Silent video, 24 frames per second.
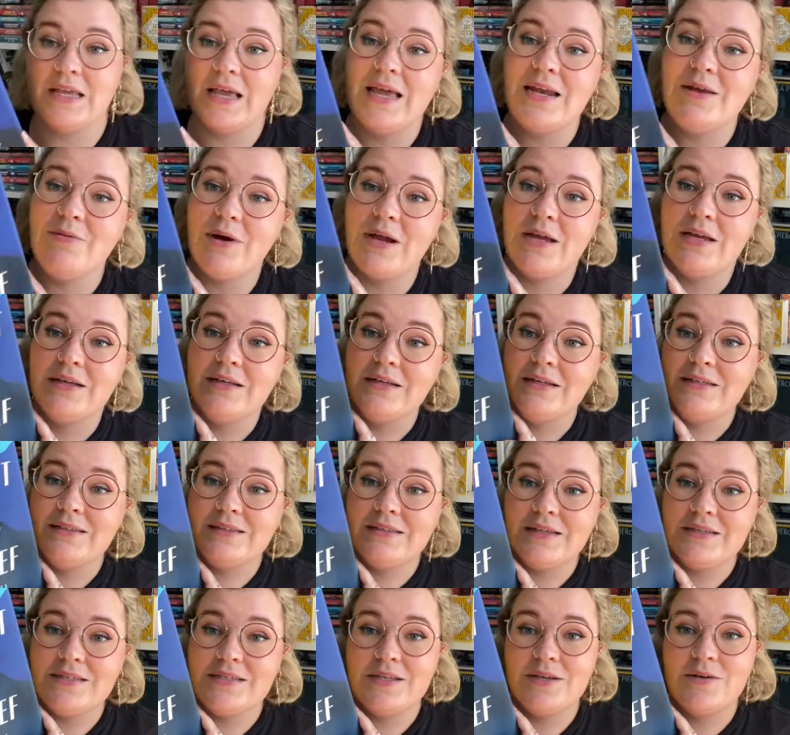Anyway,
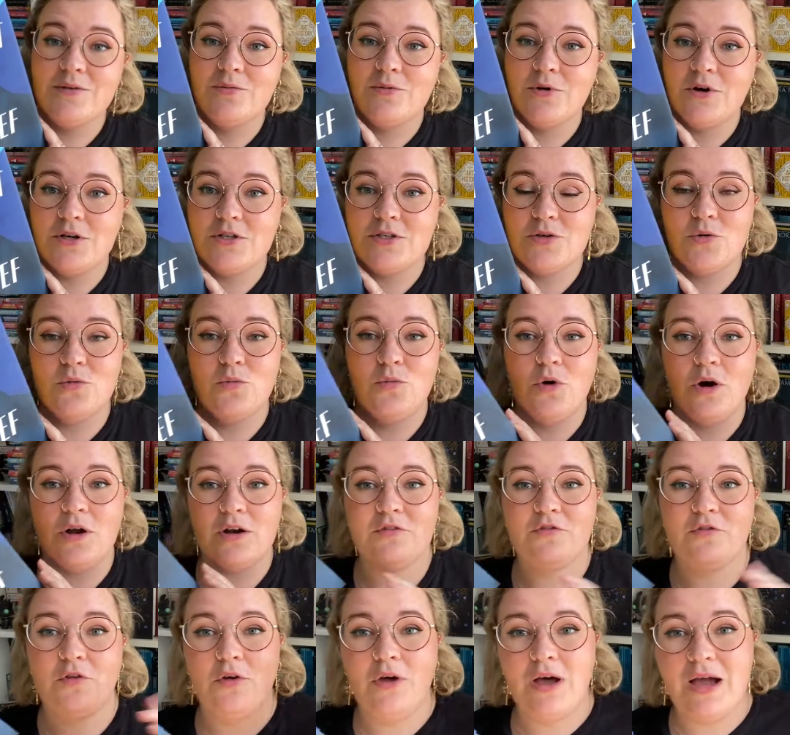this was
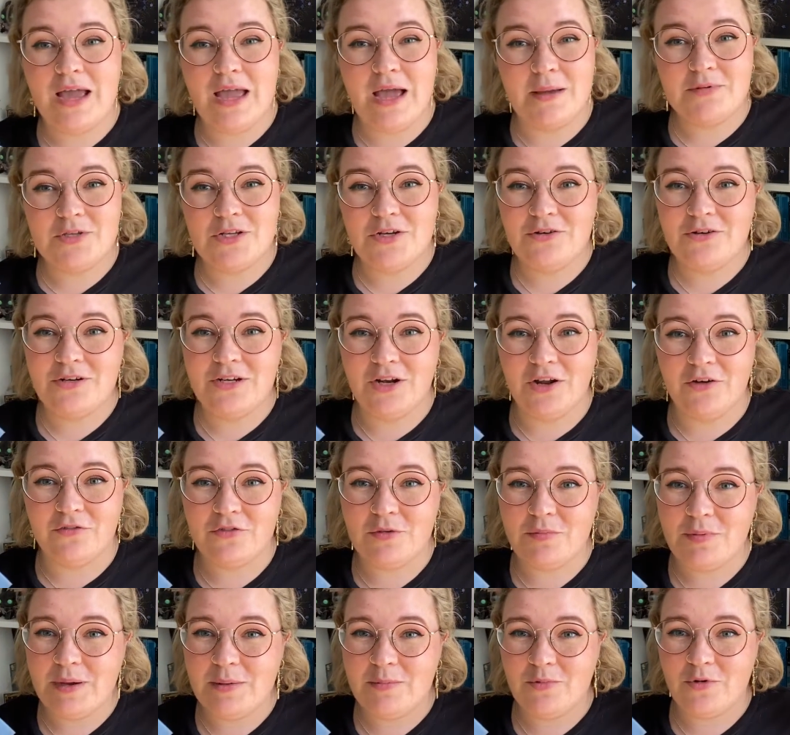wonderful. I absolutely love the
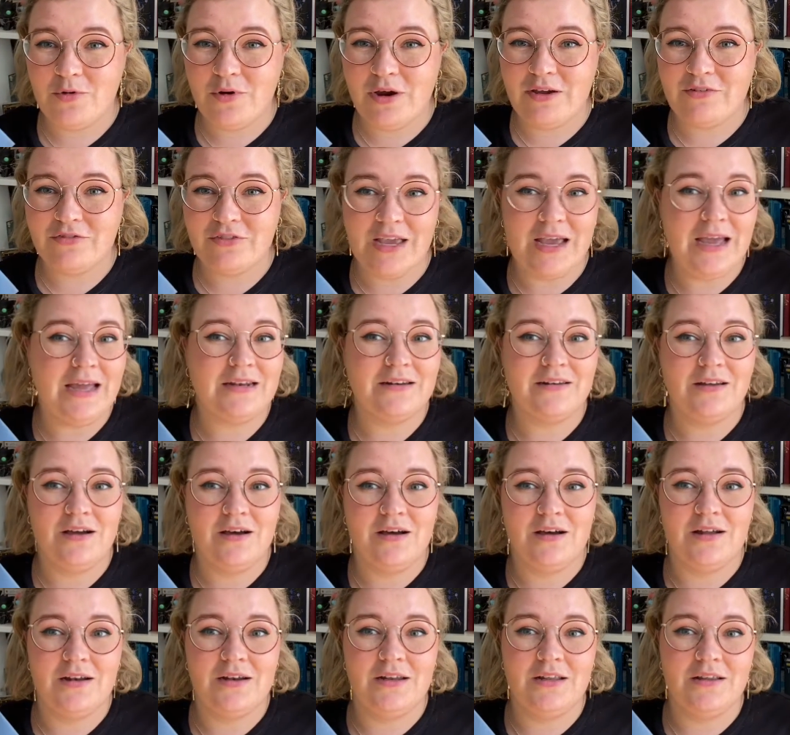Papercraft and
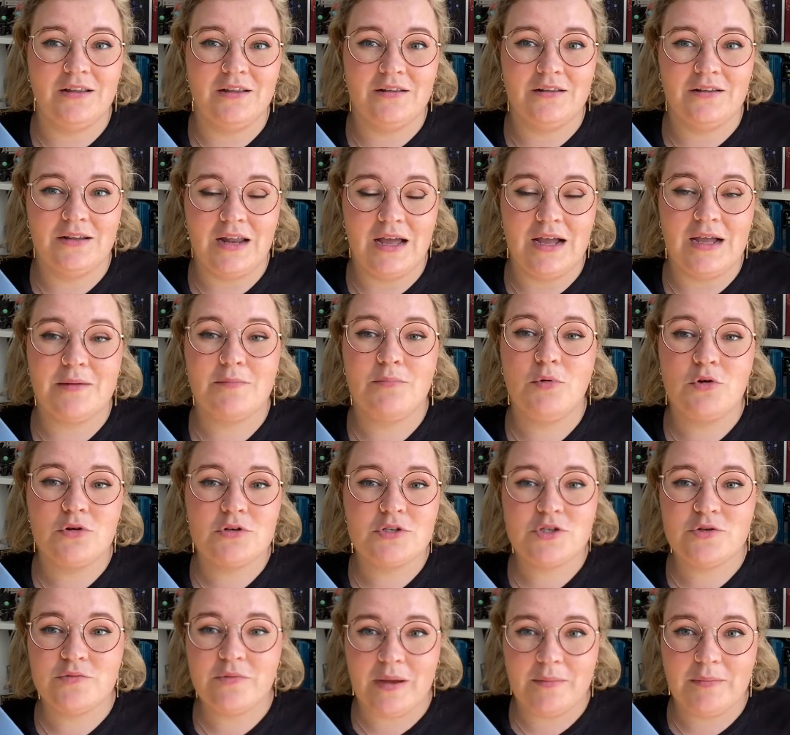our little like book
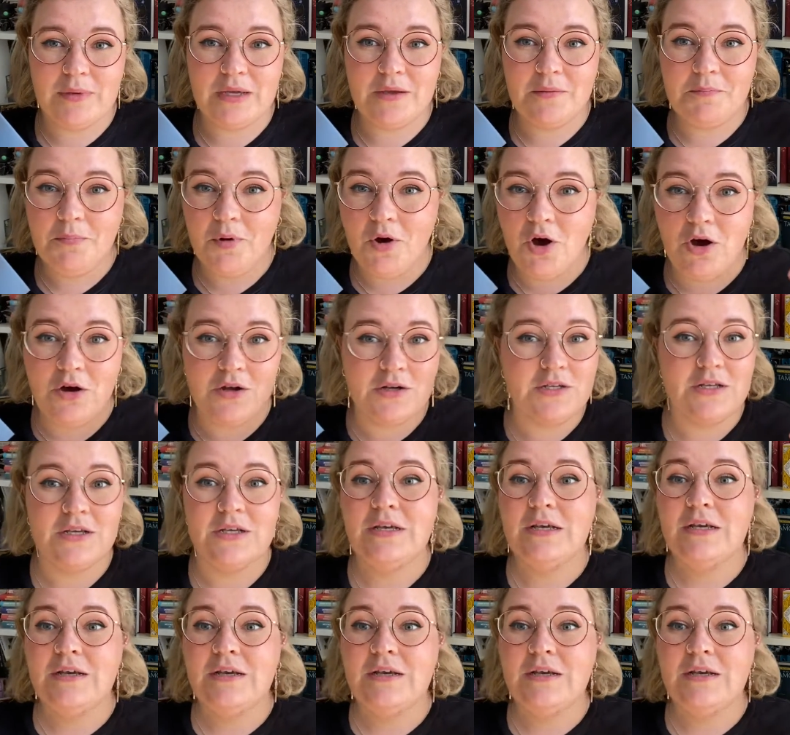ceramic pot.